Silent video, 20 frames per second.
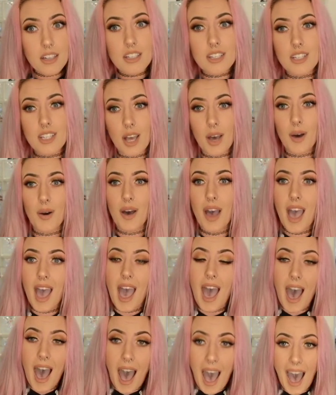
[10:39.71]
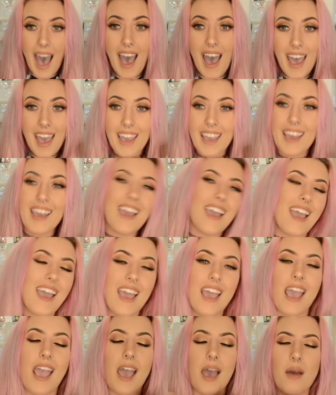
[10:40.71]
So I
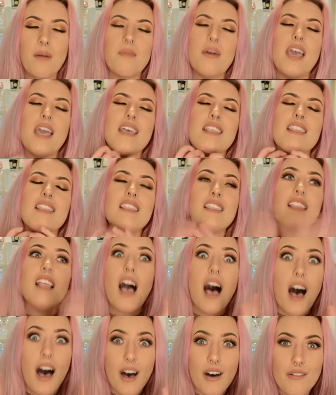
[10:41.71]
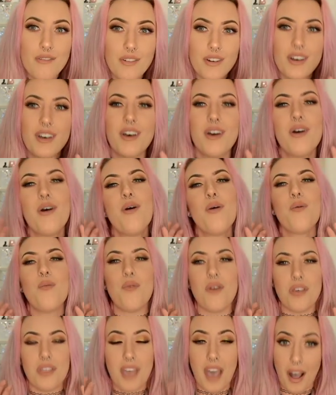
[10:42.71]
am in love
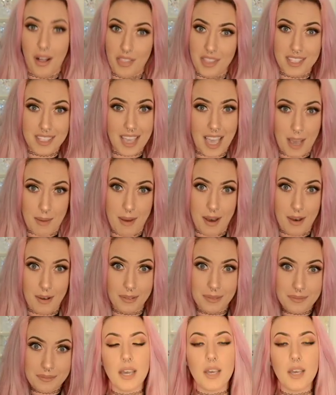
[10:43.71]
with how this came out.